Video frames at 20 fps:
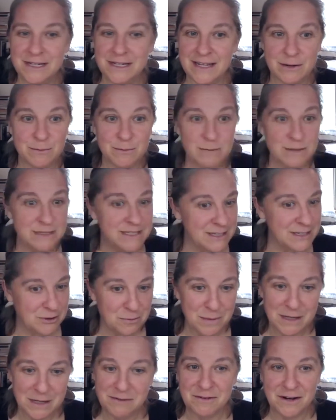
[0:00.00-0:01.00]
that it would still
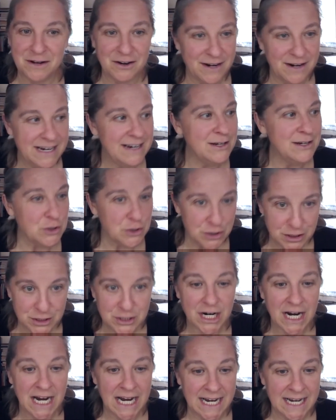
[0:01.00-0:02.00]
be a very good
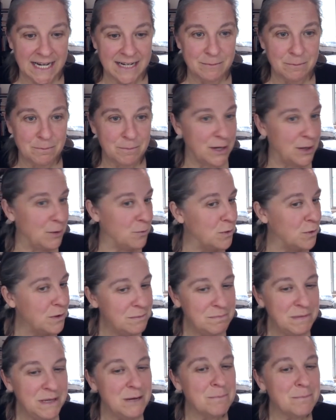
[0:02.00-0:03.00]
grade, but it wouldn't
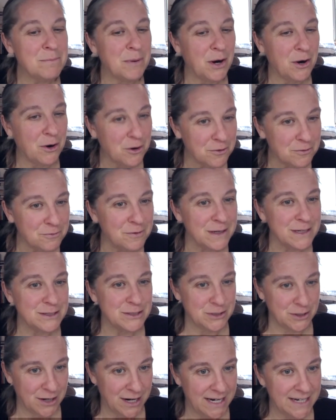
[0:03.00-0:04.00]
be a perfect
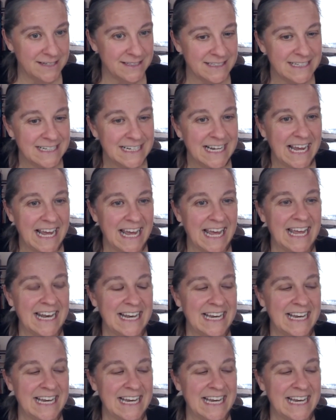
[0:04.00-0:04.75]
grade. And